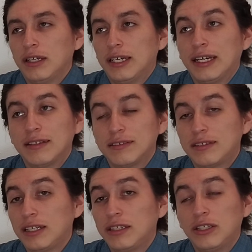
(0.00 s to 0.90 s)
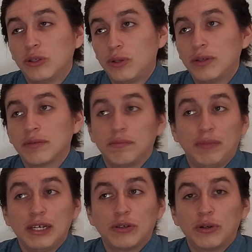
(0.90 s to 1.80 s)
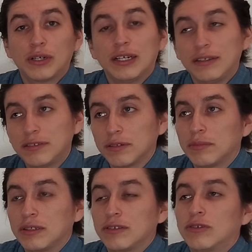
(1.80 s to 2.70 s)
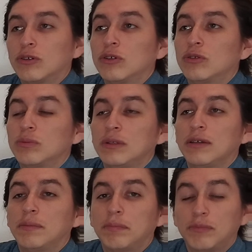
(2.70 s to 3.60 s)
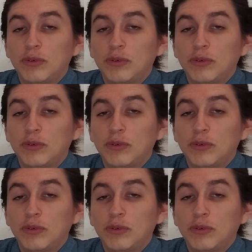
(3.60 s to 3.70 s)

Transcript: against any microorganism is going to be